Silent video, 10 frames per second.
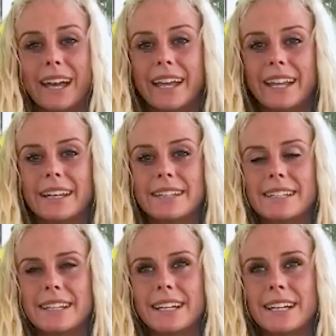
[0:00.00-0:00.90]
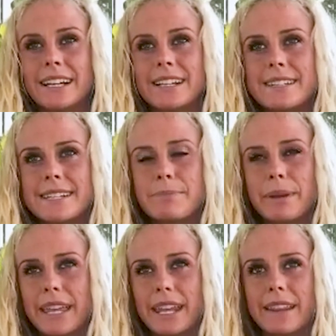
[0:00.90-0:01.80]
And just
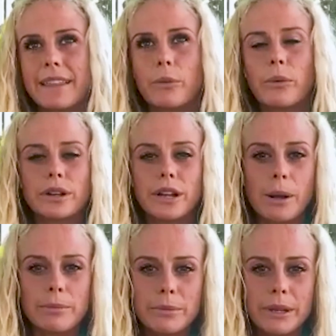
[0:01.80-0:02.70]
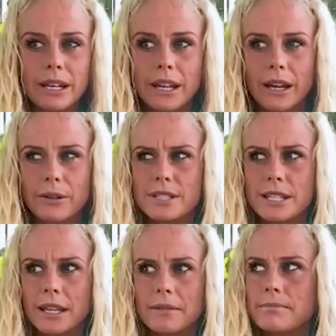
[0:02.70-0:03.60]
by getting that one compliment, I was
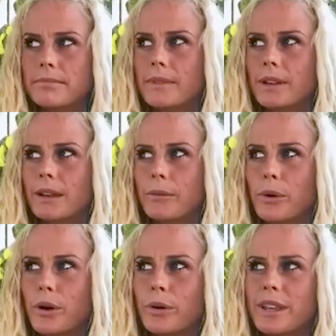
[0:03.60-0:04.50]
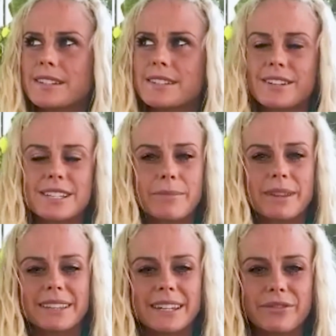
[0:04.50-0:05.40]
like, whoa, he saw
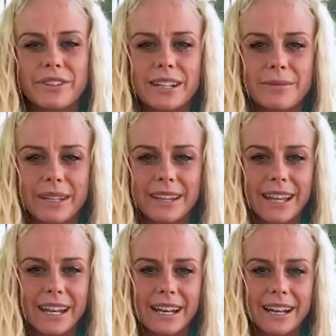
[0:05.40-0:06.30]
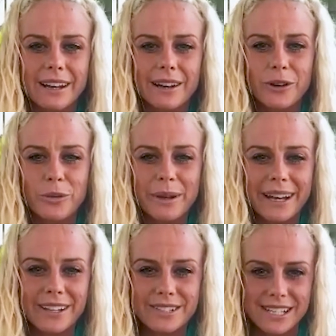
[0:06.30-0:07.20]
something different in me that
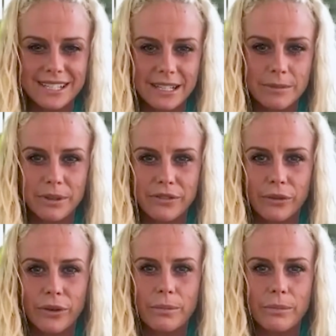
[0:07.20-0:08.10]
nobody else has seen before.